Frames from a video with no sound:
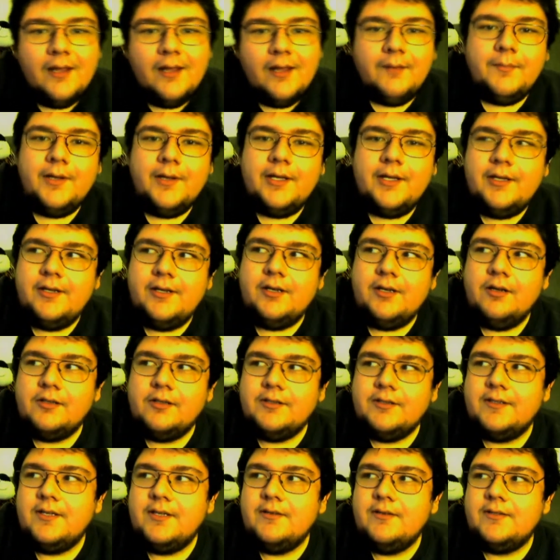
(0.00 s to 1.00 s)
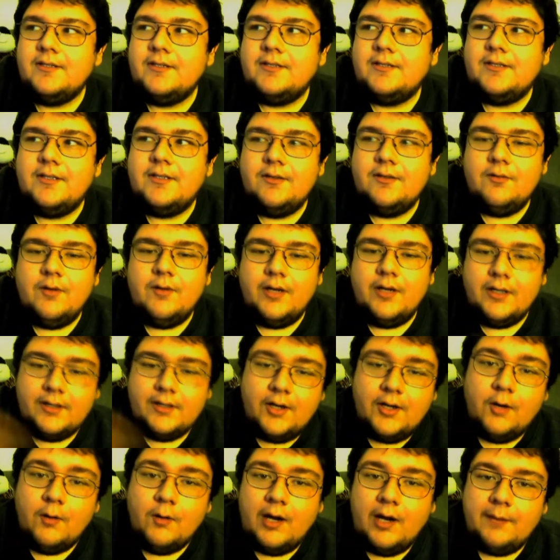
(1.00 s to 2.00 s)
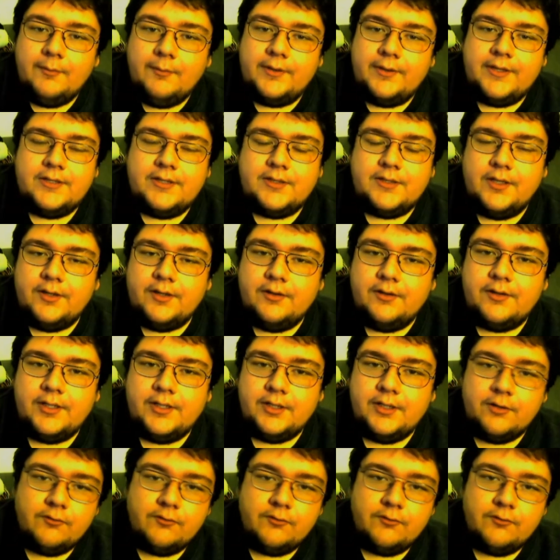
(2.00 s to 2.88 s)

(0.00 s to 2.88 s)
But you can also use it to co-op with each other.